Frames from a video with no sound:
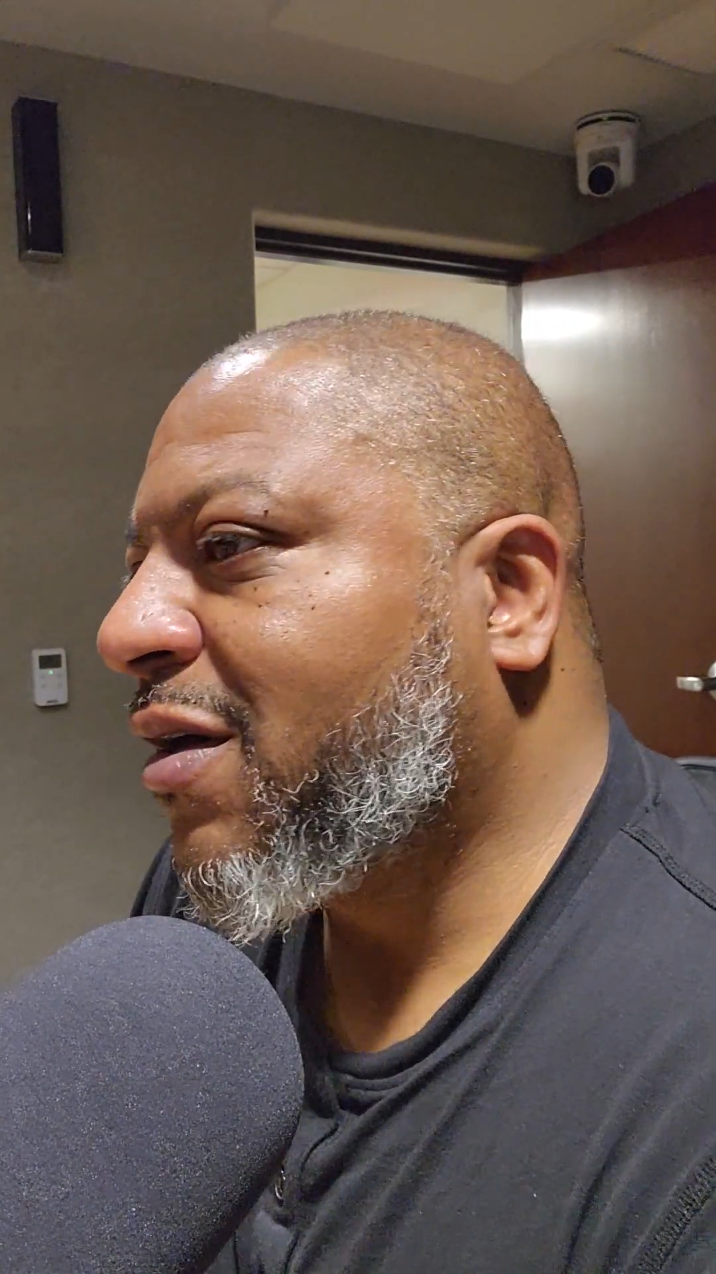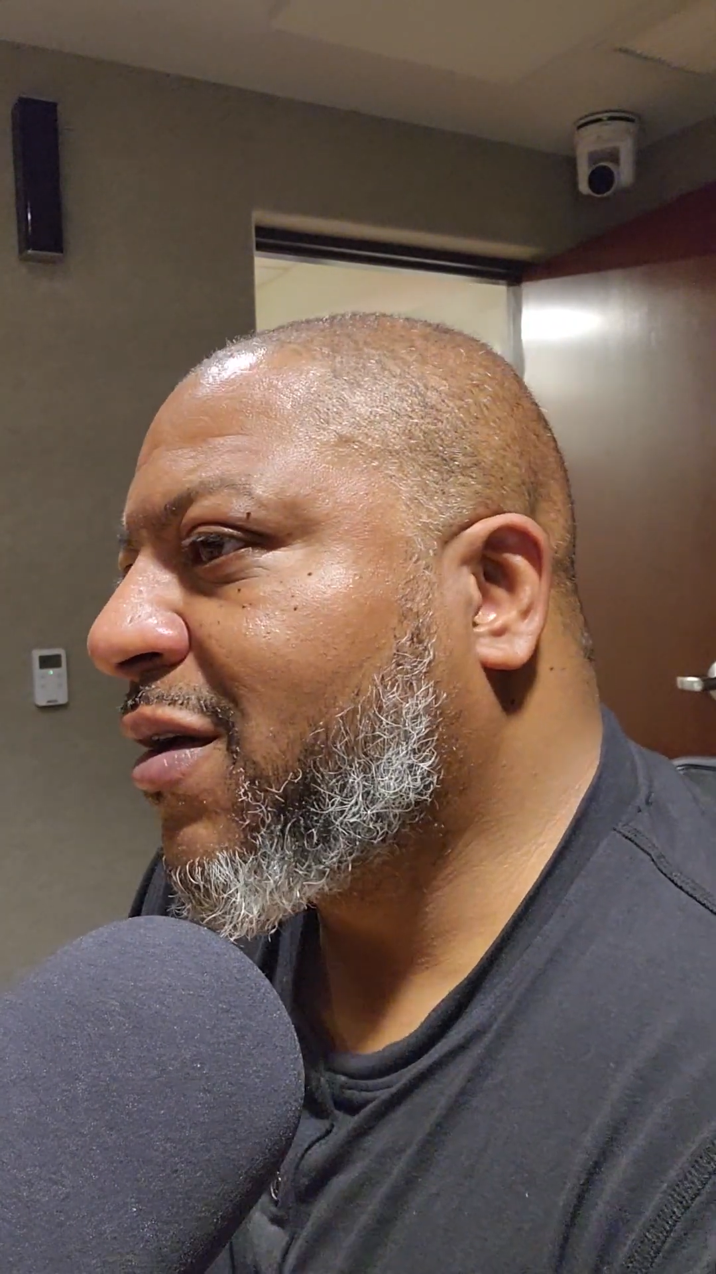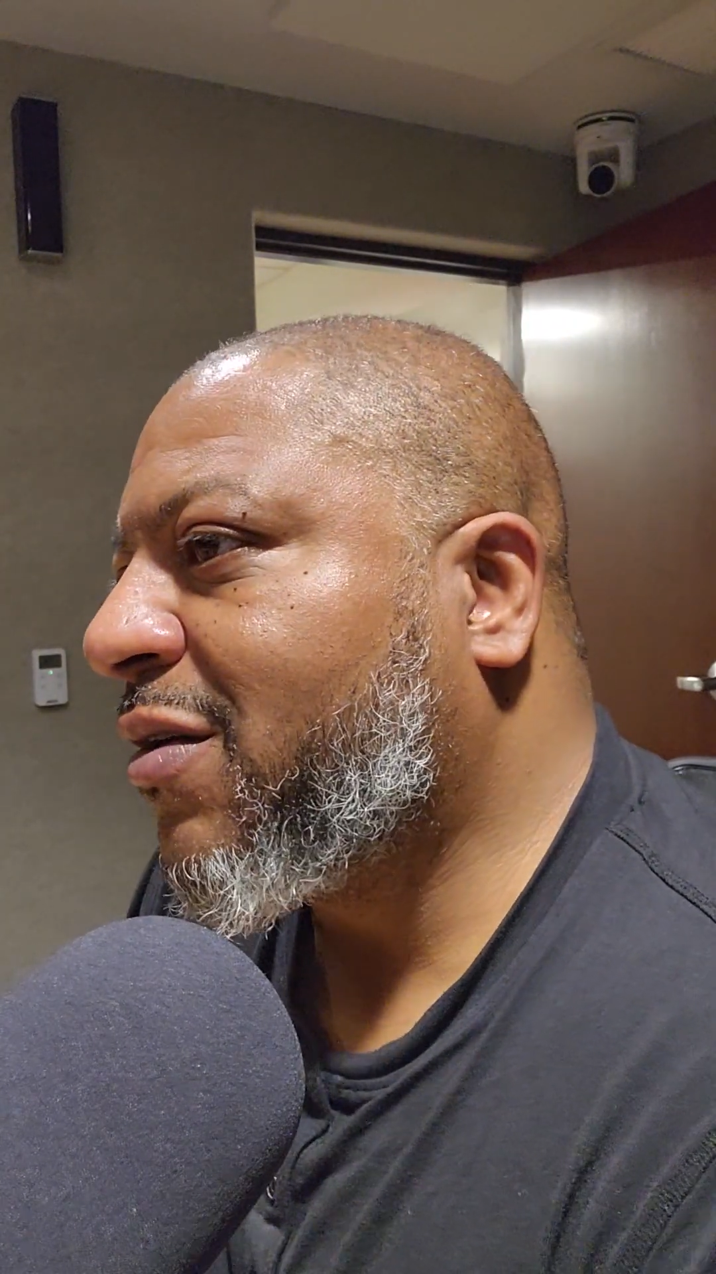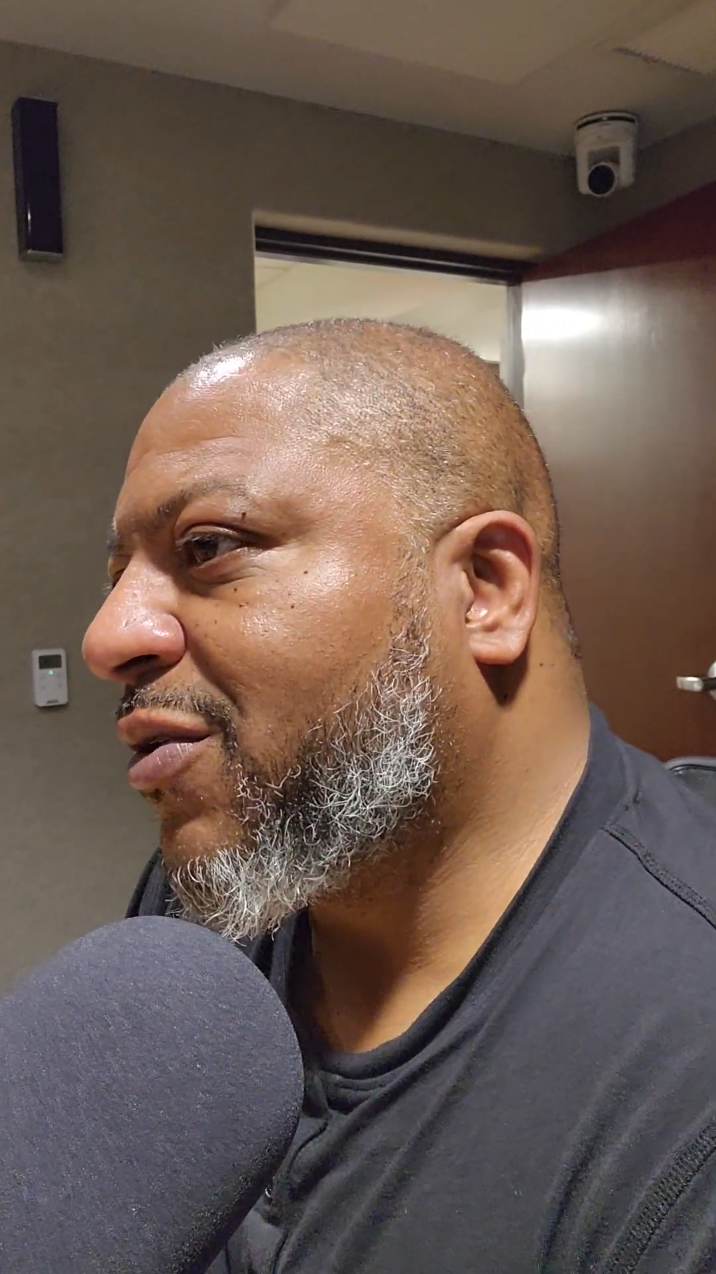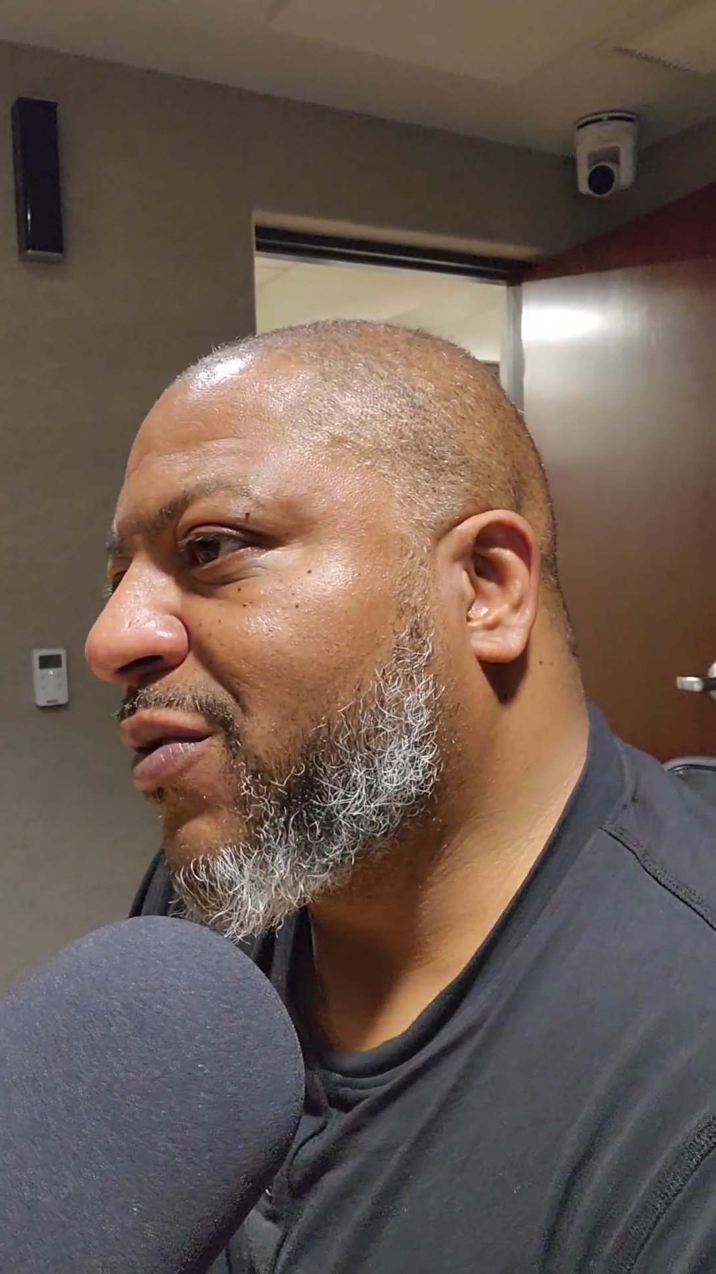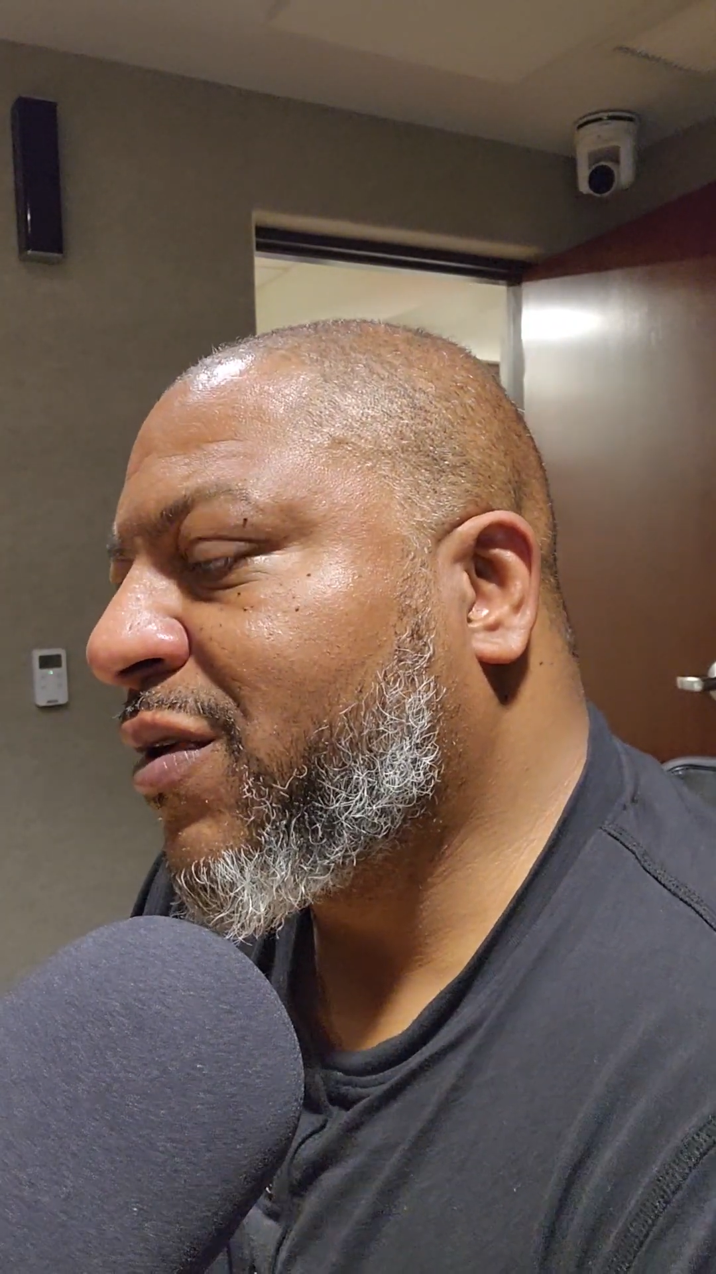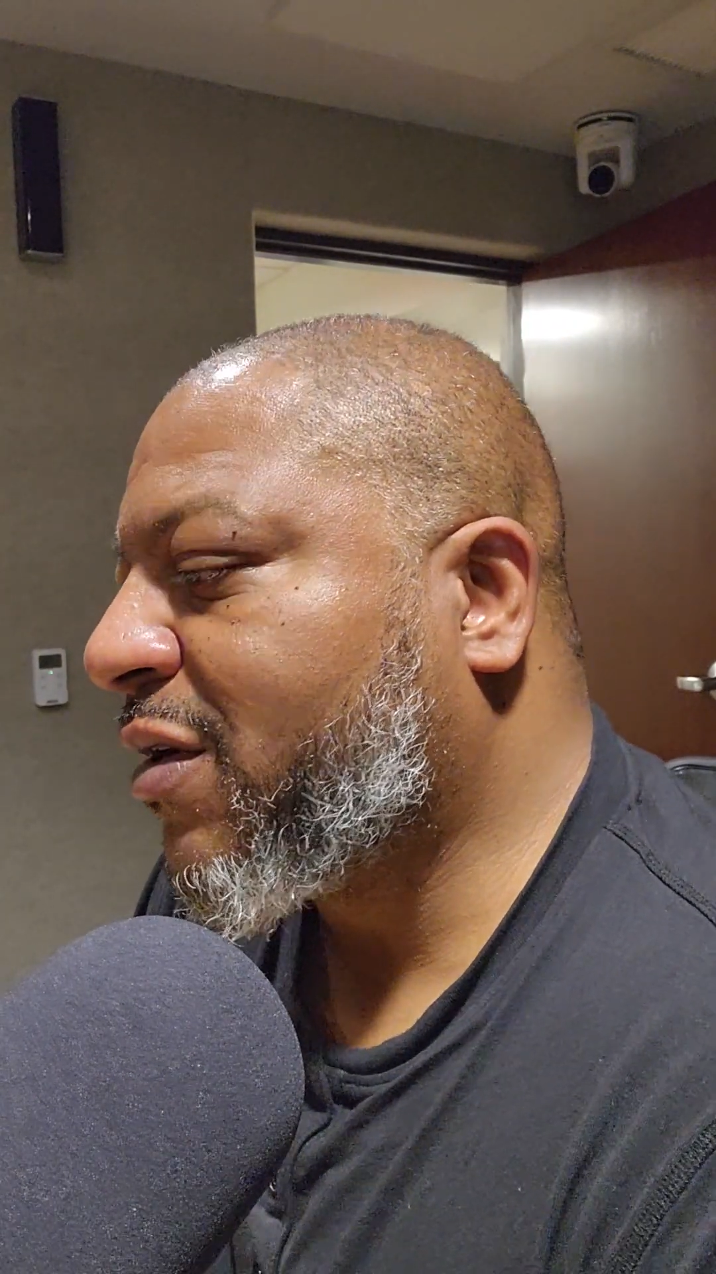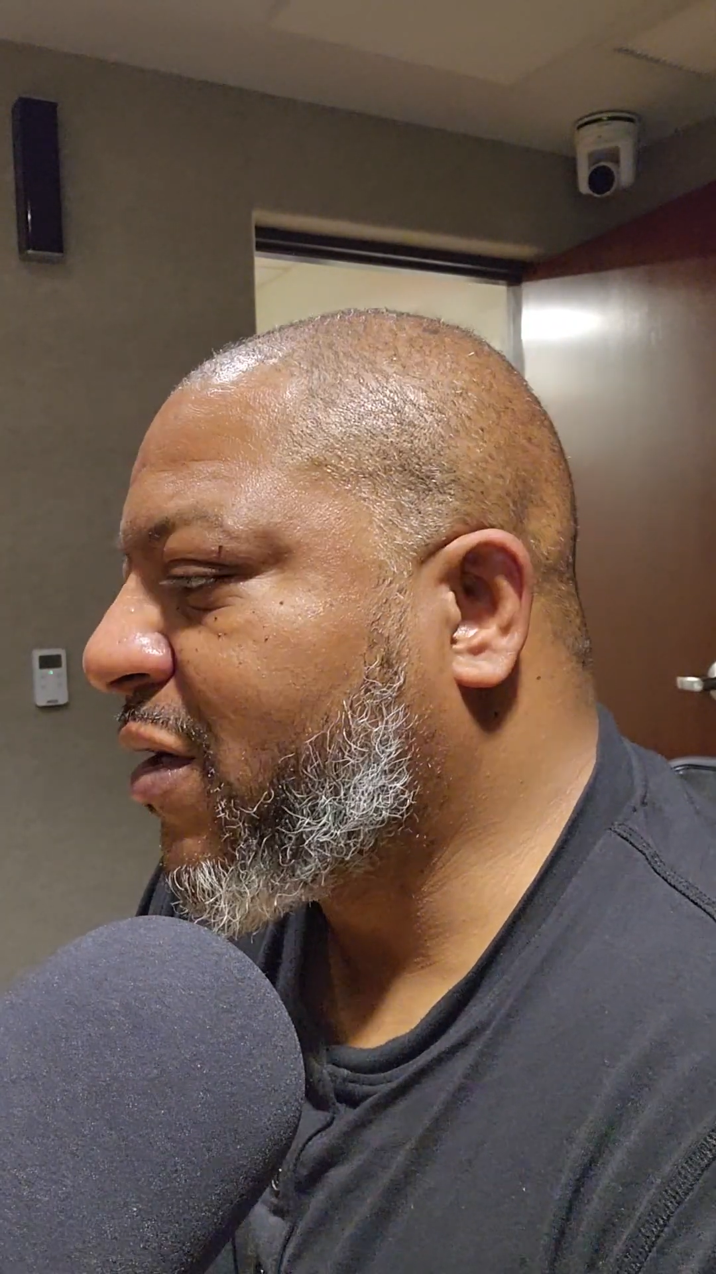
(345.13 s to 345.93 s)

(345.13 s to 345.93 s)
you know, look